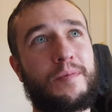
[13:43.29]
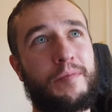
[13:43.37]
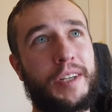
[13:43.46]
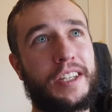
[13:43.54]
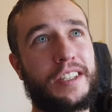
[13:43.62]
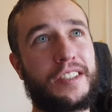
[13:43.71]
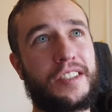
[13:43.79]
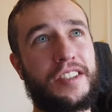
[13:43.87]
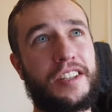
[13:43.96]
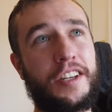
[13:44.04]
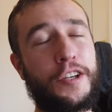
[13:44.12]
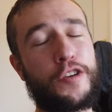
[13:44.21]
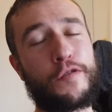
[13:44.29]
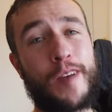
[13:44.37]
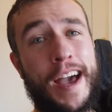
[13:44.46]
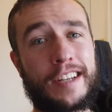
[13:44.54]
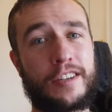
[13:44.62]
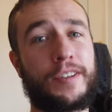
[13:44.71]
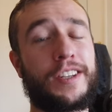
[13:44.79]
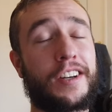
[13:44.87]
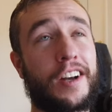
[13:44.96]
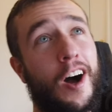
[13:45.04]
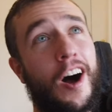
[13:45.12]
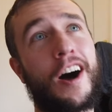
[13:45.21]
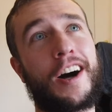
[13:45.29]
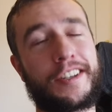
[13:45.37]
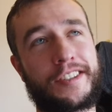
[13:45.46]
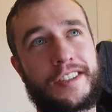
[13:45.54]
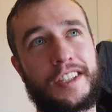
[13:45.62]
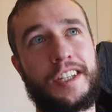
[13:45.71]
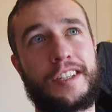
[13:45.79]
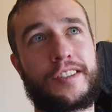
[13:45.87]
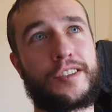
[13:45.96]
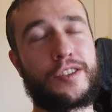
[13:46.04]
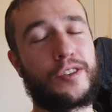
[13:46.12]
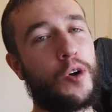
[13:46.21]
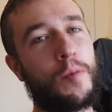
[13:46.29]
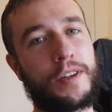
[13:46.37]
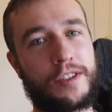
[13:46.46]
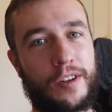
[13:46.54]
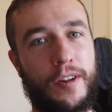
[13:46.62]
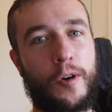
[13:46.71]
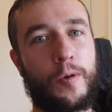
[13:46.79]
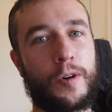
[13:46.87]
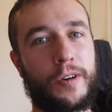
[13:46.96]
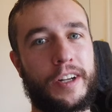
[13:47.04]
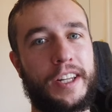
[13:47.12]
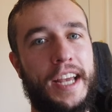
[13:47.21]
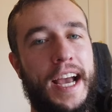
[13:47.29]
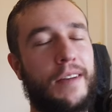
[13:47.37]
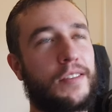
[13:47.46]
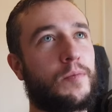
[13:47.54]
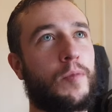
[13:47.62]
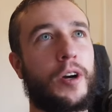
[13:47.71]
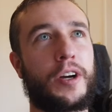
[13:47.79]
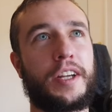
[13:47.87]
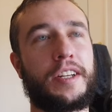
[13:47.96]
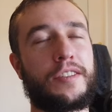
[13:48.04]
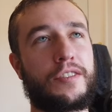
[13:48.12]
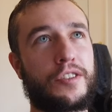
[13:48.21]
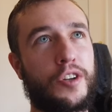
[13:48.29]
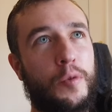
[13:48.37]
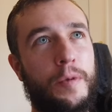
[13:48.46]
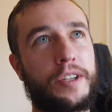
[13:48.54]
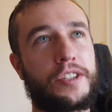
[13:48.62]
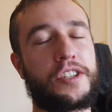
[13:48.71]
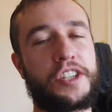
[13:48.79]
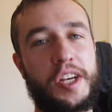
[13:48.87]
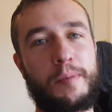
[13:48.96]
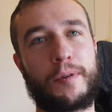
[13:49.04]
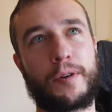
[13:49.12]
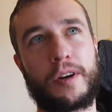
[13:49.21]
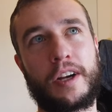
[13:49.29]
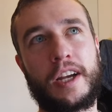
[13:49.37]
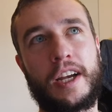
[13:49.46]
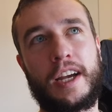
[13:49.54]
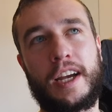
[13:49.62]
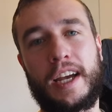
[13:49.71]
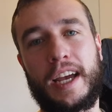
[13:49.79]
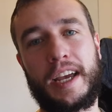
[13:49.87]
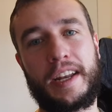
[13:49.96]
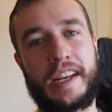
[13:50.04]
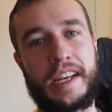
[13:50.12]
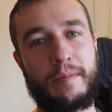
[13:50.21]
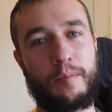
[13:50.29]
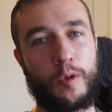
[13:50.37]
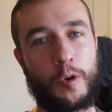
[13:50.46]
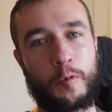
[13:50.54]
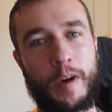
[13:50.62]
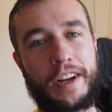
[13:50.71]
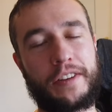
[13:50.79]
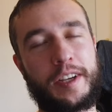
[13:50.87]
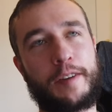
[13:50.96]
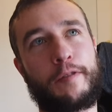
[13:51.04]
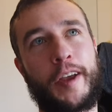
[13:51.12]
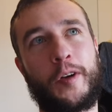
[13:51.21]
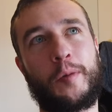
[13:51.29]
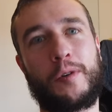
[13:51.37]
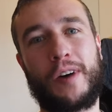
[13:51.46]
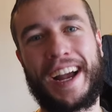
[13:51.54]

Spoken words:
because then you factor in the cost, and it's so much lower, and the aftermarket is so much cheaper and eat more readily available.